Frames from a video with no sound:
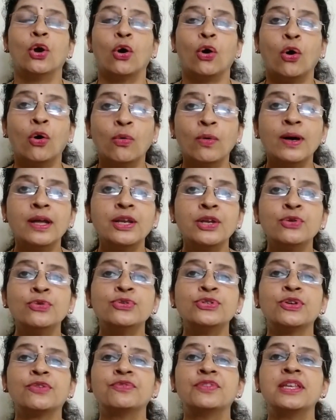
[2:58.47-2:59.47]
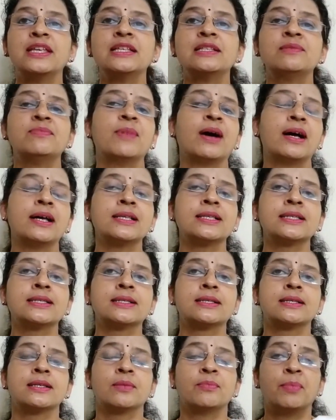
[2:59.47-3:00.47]
Overuse of these
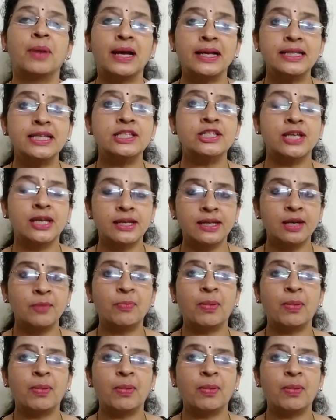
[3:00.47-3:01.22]
masks by the general